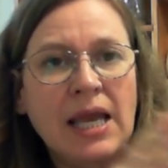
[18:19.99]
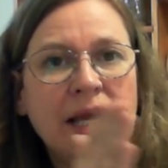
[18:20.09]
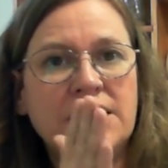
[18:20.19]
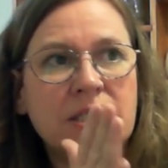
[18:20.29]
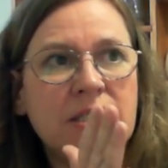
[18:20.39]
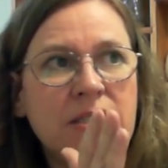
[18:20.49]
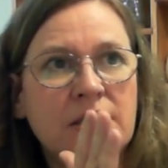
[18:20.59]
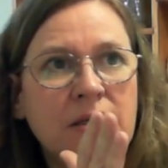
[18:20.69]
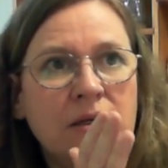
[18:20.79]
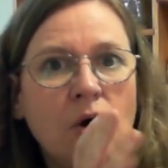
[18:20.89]
It
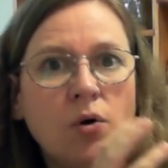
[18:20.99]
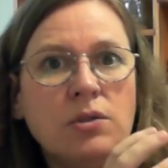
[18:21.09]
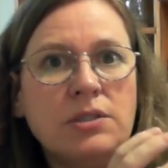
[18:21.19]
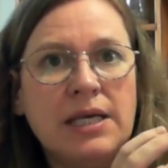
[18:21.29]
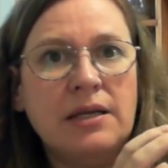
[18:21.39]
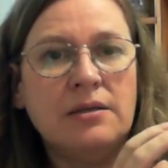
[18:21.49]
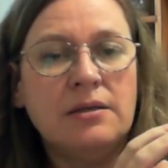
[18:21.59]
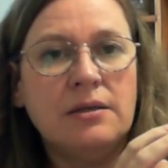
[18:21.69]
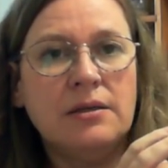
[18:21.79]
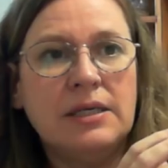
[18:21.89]
just holds it
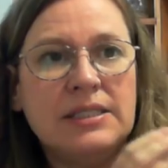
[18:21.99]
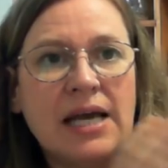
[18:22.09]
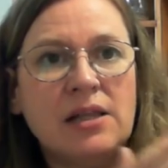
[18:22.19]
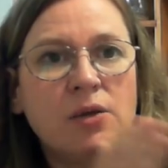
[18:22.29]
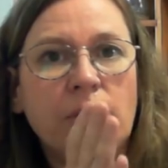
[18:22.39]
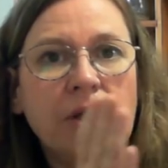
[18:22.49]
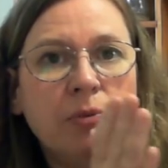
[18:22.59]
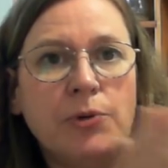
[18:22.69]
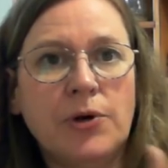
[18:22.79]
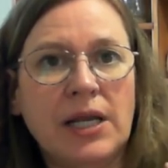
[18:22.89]
exactly where
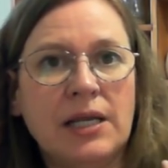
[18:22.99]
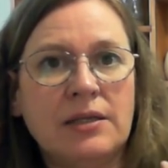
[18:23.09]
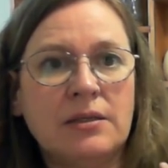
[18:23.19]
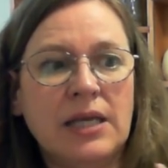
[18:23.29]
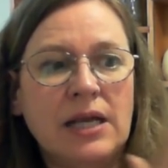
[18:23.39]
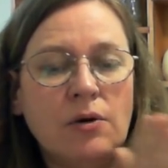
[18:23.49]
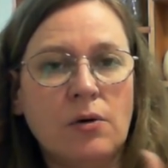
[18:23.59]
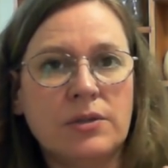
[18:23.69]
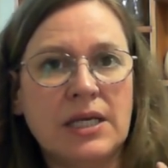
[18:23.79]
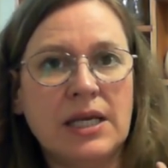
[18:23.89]
you put it. It
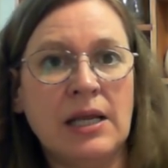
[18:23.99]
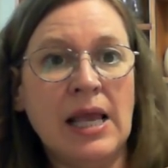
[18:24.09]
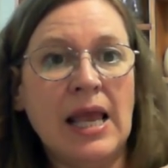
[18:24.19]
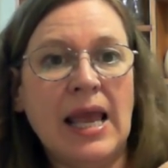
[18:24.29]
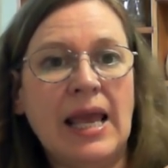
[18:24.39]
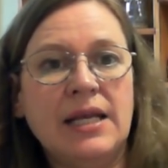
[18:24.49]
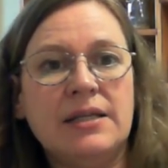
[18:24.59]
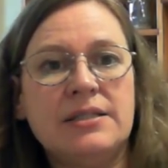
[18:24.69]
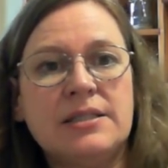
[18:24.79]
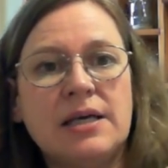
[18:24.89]
holds it, and
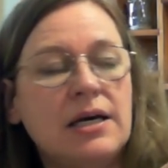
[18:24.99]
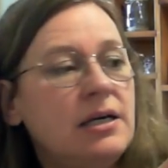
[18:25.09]
it's